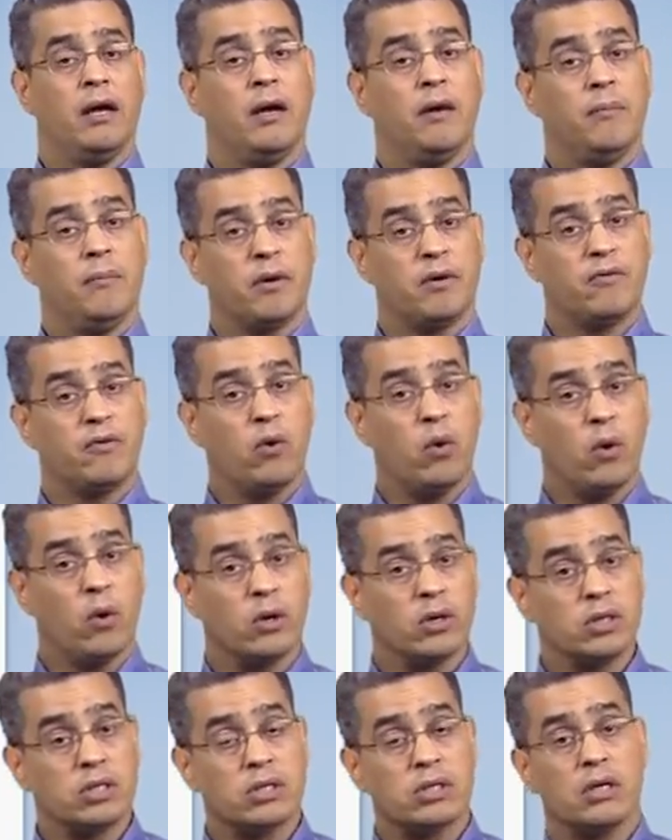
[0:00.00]
But of
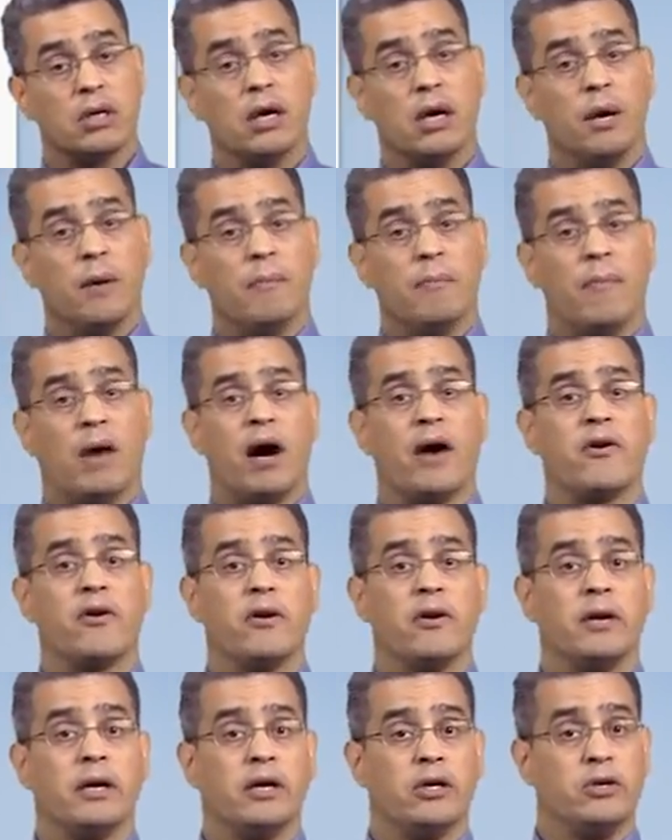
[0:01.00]
course,
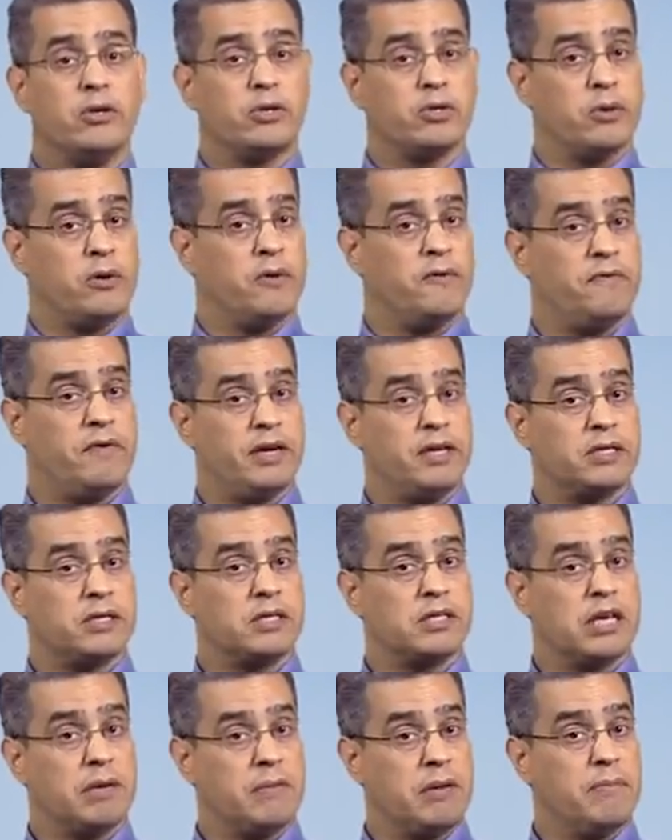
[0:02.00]
modern user
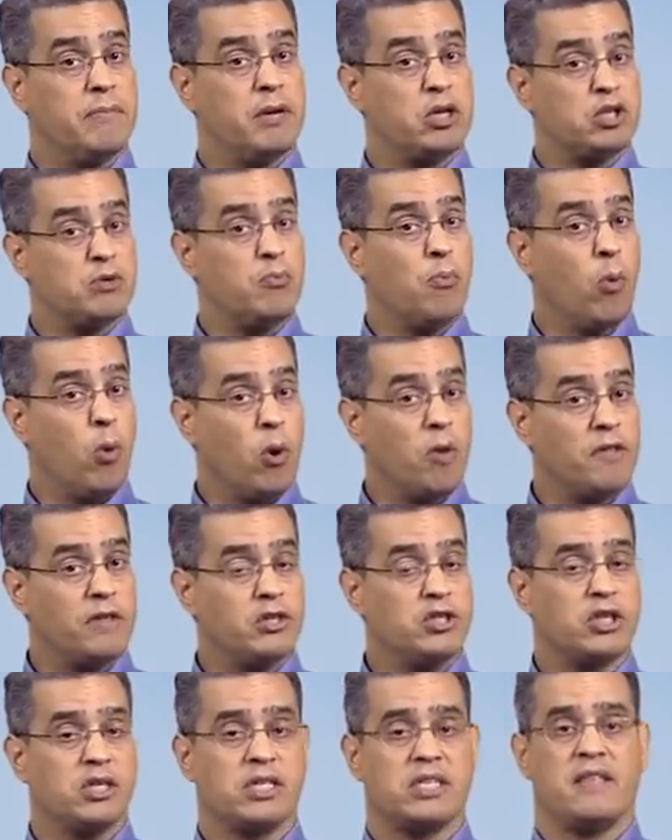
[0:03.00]
interfaces can be much more than
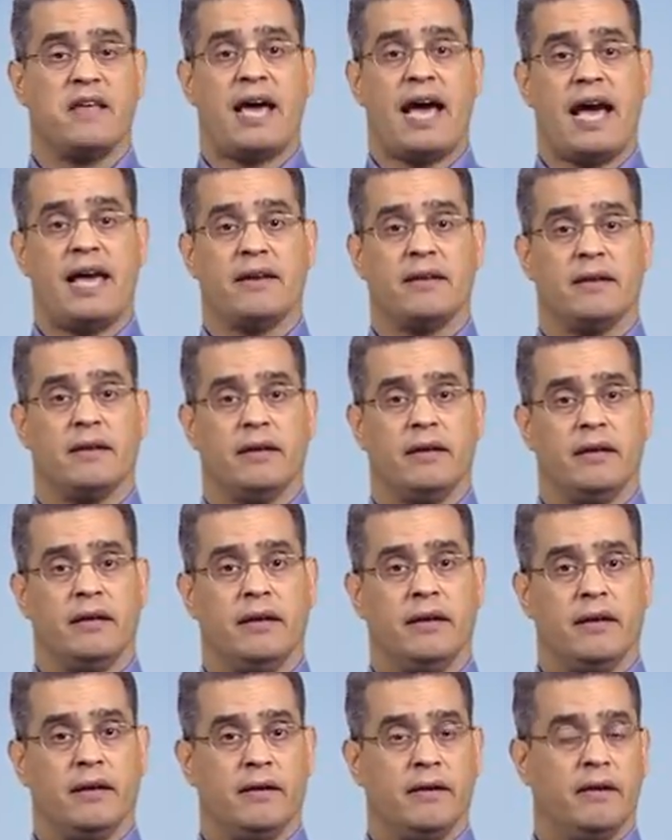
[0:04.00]
just that.
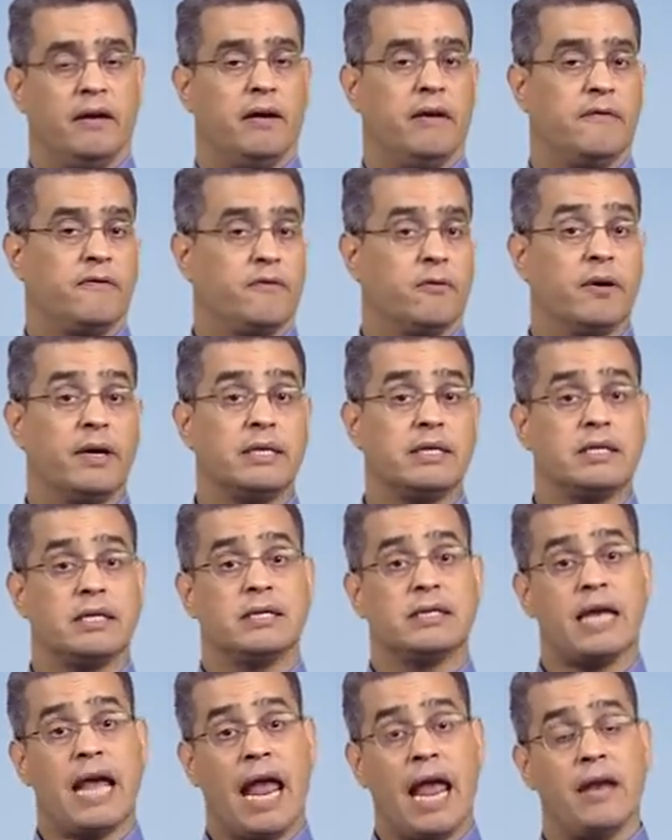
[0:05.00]
For
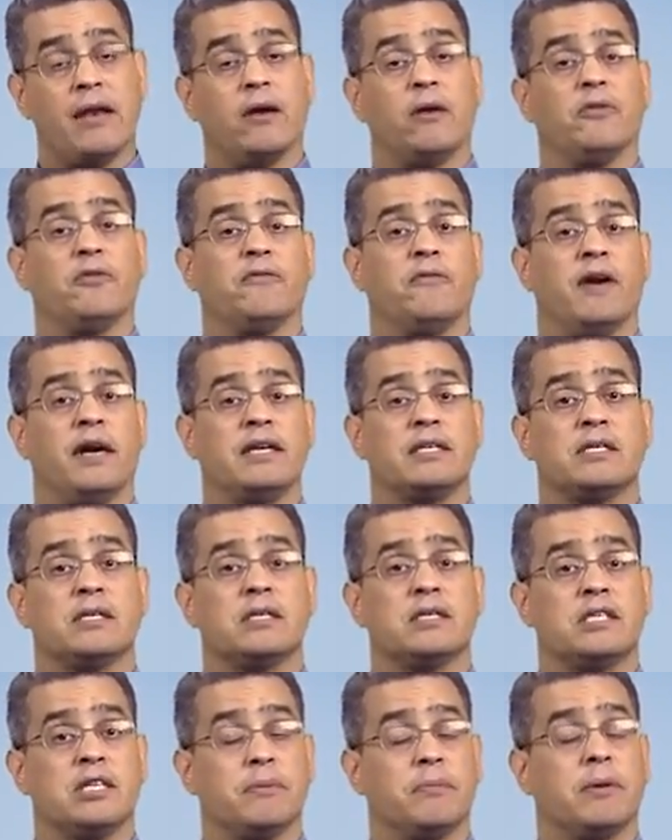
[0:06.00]
instance, handheld
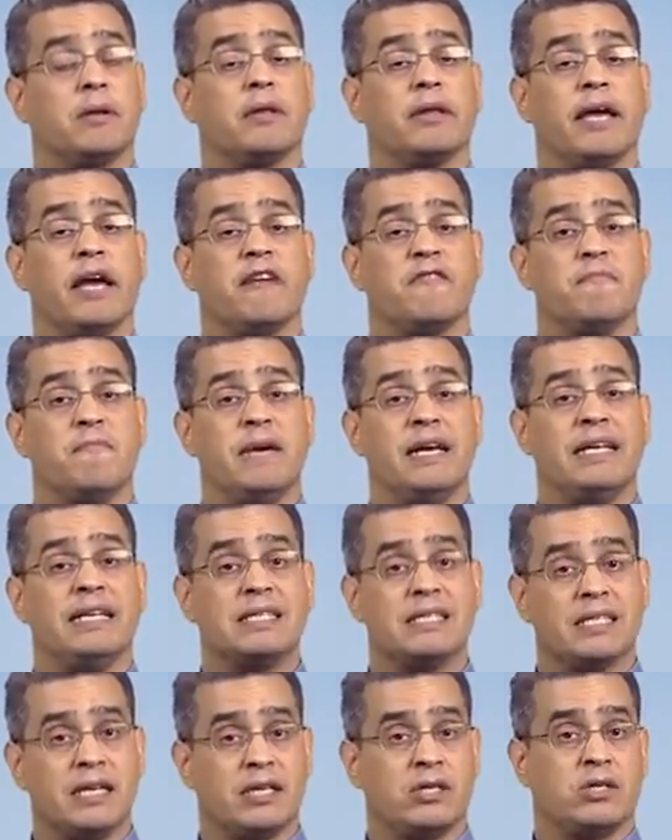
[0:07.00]
devices typically have many
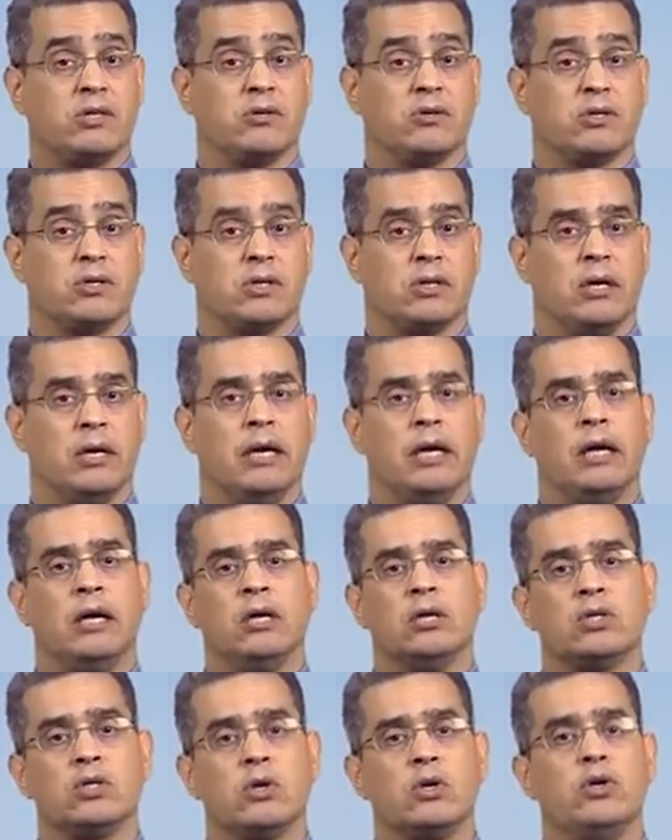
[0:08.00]
sensors,
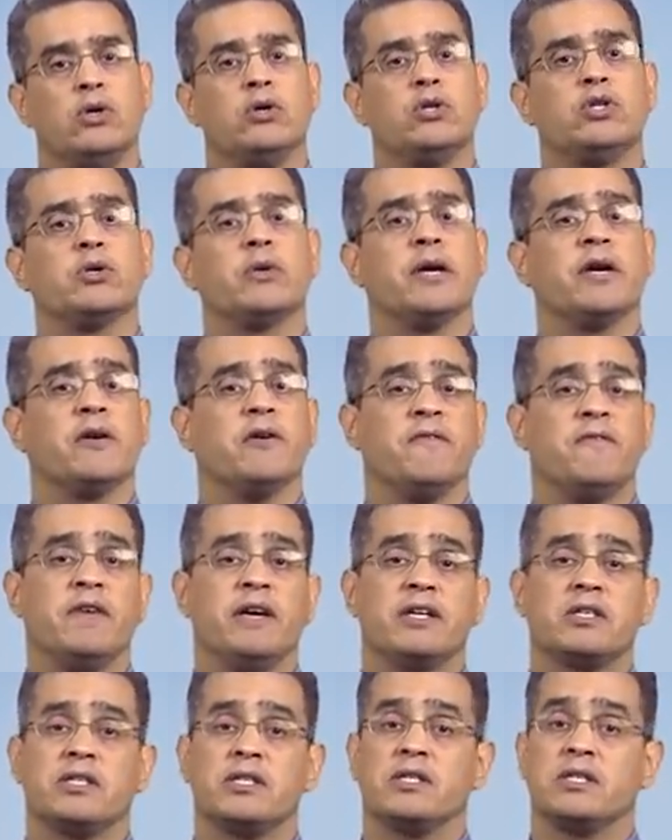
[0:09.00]
so user
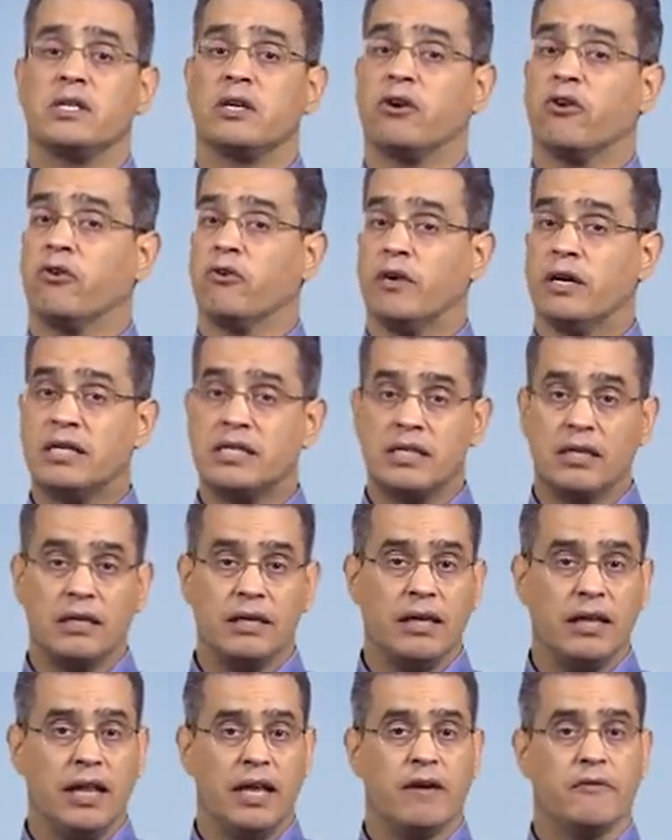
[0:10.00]
interfaces increasingly
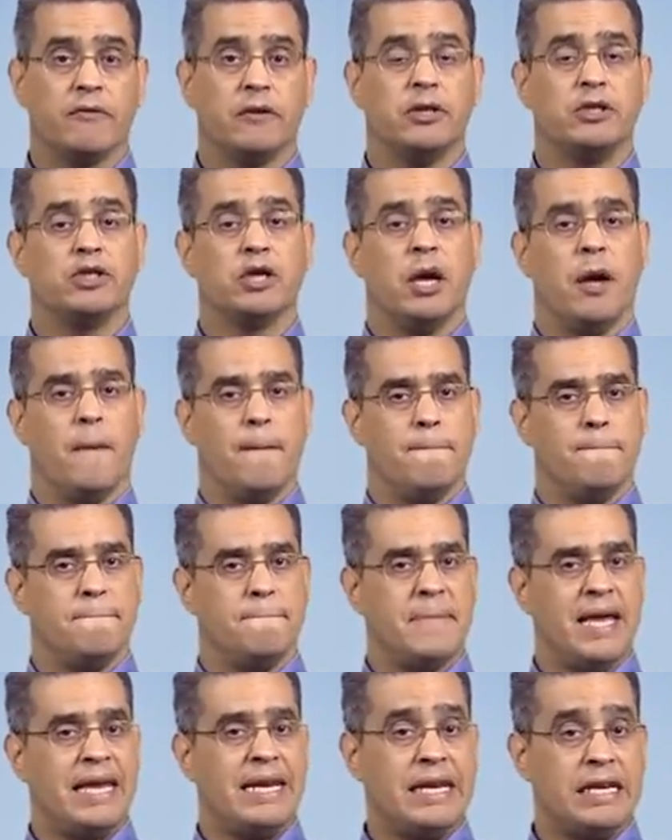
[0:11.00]
leverage
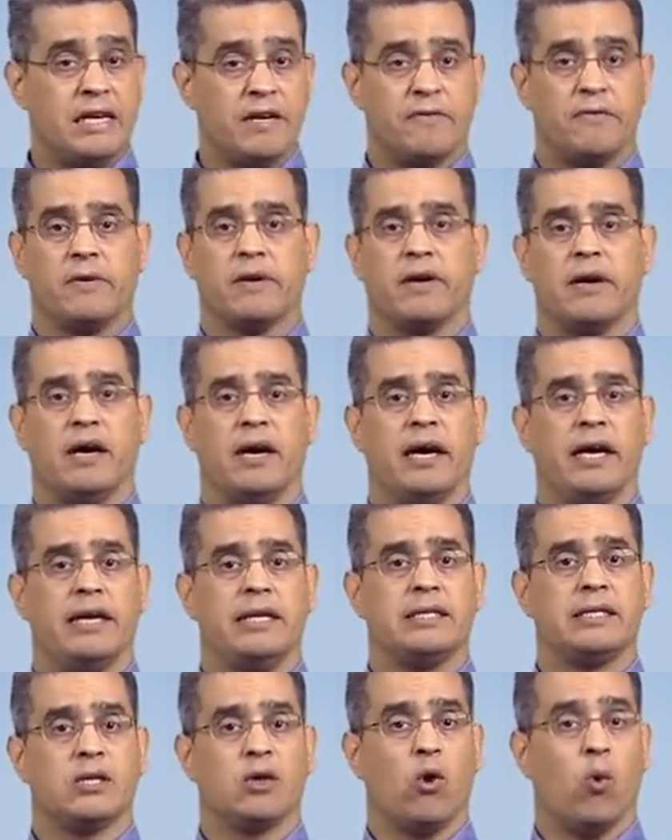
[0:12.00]
many different kinds and